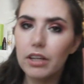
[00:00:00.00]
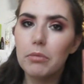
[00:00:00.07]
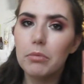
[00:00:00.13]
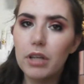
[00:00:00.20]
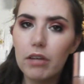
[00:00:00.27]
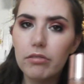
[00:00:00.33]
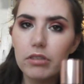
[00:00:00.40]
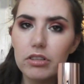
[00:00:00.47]
that
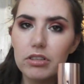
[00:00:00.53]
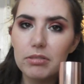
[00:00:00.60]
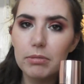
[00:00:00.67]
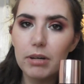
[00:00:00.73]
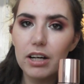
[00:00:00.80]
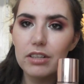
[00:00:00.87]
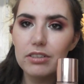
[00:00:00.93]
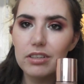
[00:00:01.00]
we have Christmas
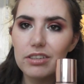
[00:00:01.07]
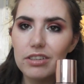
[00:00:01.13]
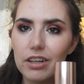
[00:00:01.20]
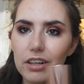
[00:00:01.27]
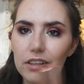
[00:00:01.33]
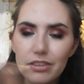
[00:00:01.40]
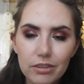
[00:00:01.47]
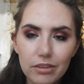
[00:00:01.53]
parties this
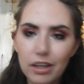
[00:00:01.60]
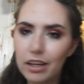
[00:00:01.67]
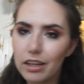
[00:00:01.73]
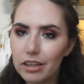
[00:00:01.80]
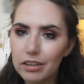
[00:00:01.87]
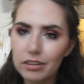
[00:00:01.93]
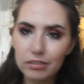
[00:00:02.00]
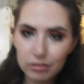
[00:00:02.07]
year so that I
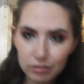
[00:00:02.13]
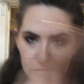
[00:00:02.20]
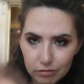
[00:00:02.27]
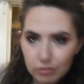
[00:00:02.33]
can